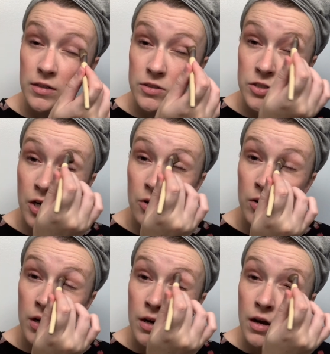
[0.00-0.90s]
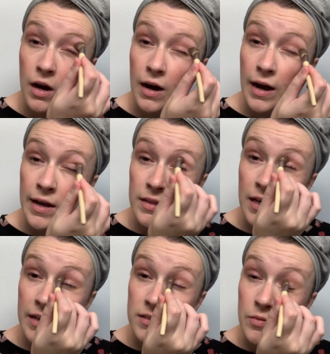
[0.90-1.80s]
So I
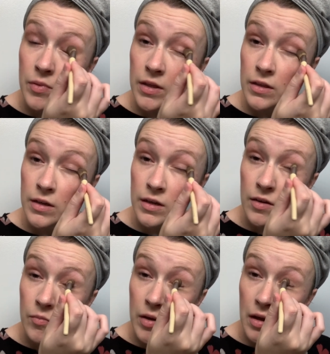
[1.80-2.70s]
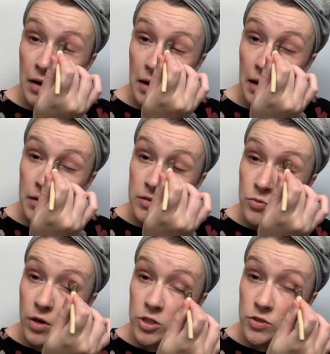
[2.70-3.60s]
like something that can give me a nice
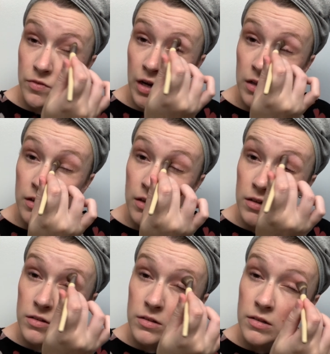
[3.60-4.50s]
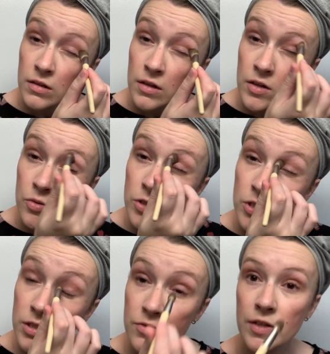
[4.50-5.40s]
wash of color, which
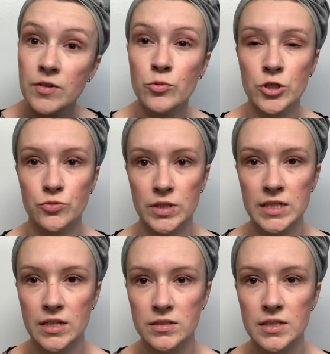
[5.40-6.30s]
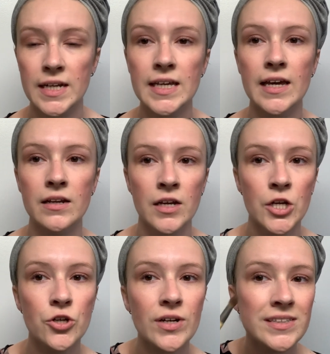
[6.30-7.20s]
this fluffy brush really does. And again,
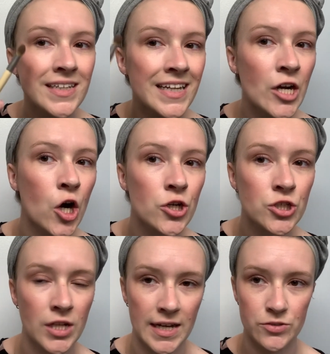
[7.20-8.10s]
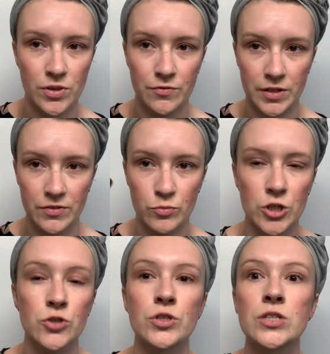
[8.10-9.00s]
you're not seeing any harsh lines with the fluffy
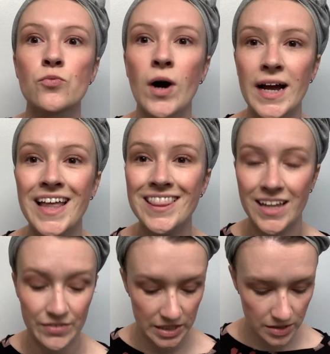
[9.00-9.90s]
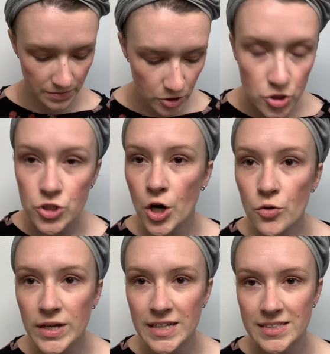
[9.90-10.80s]
brush, which is why I love it. So
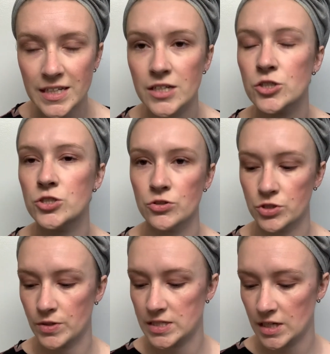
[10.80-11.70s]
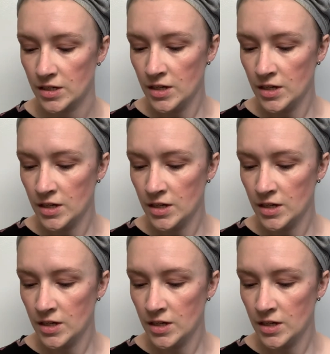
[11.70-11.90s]
easy, so easy.